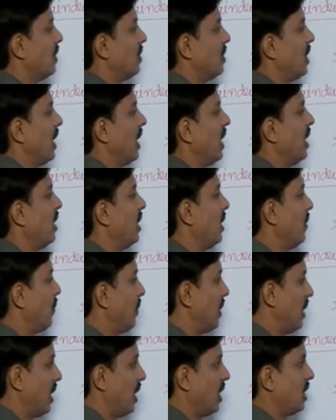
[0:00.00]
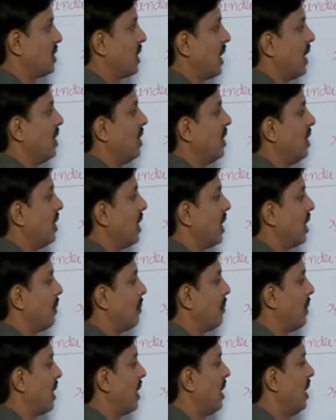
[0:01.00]
then if a is any real
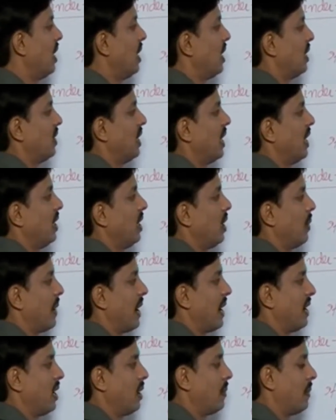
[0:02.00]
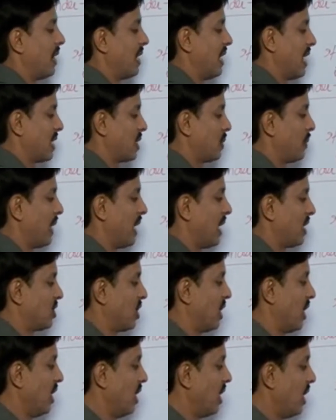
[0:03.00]
number, then divided by x minus
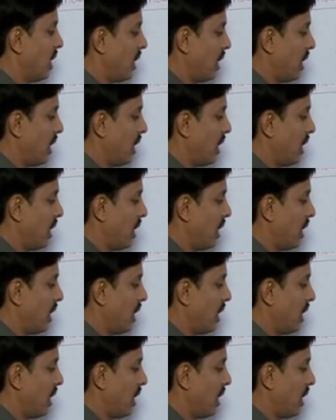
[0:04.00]
a.